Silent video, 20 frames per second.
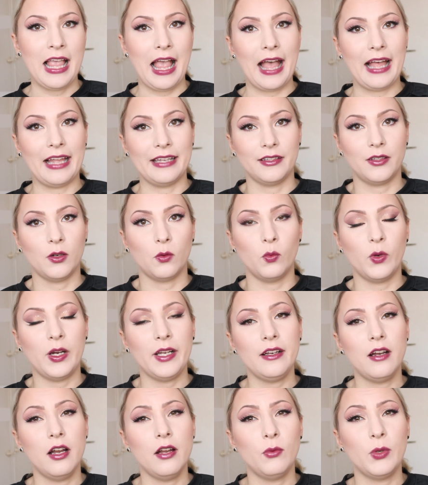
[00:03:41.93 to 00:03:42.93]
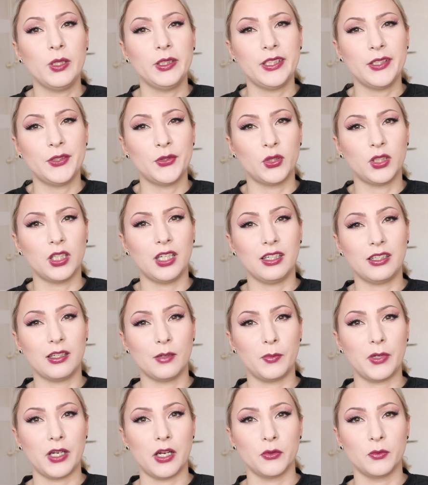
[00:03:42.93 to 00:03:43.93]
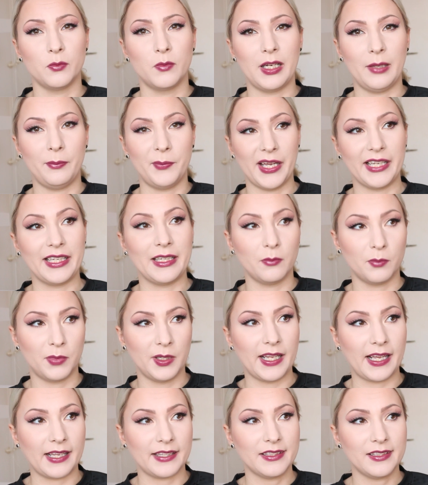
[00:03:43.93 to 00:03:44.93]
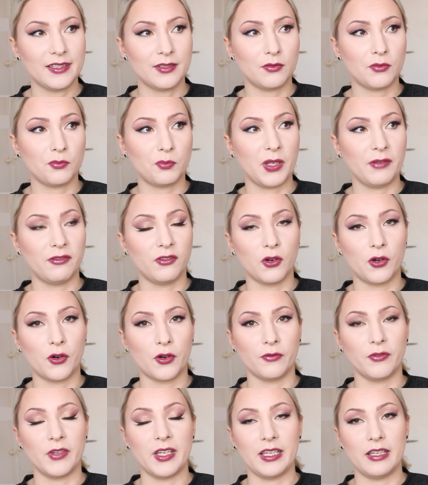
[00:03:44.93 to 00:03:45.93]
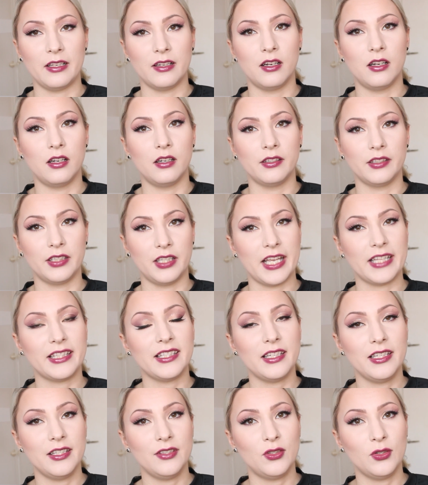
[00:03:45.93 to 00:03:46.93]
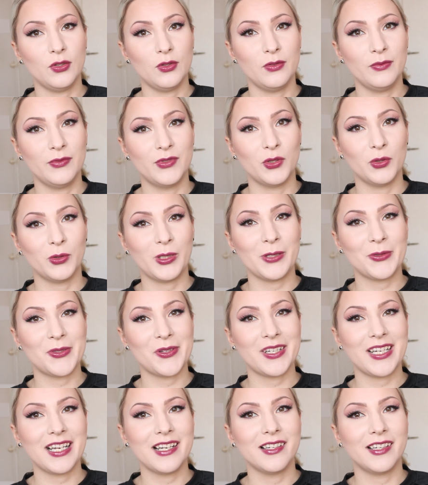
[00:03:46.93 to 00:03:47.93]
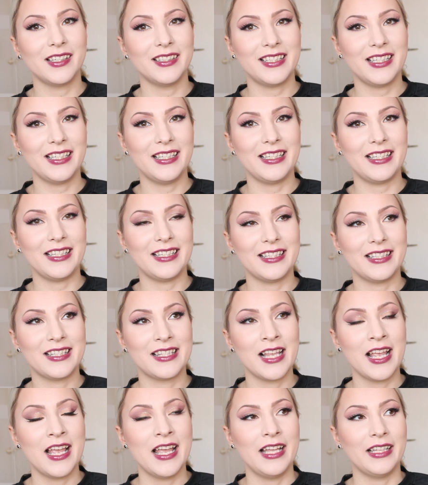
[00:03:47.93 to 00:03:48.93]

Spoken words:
And why I wanted to talk about my panning plans before we get into 2019 is